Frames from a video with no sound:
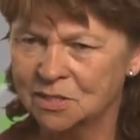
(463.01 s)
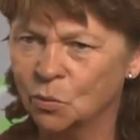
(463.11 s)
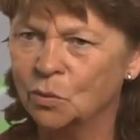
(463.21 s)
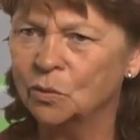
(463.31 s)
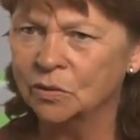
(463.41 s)
So
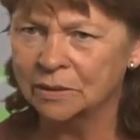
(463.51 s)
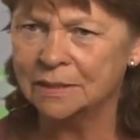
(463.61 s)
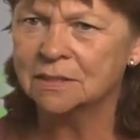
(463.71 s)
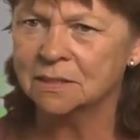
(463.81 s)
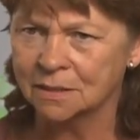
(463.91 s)
we really
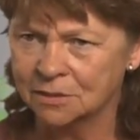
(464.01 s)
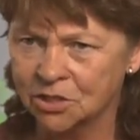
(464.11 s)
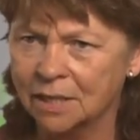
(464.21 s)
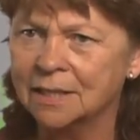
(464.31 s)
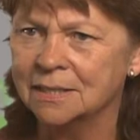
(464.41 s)
need to
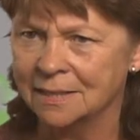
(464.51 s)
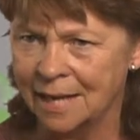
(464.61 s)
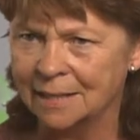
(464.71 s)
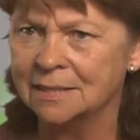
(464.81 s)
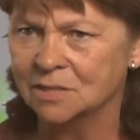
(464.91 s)
check into
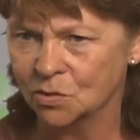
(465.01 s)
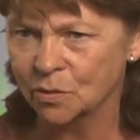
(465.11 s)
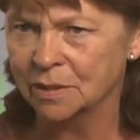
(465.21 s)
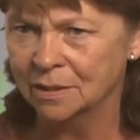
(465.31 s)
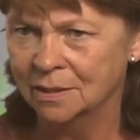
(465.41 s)
that
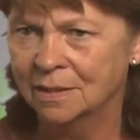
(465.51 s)
history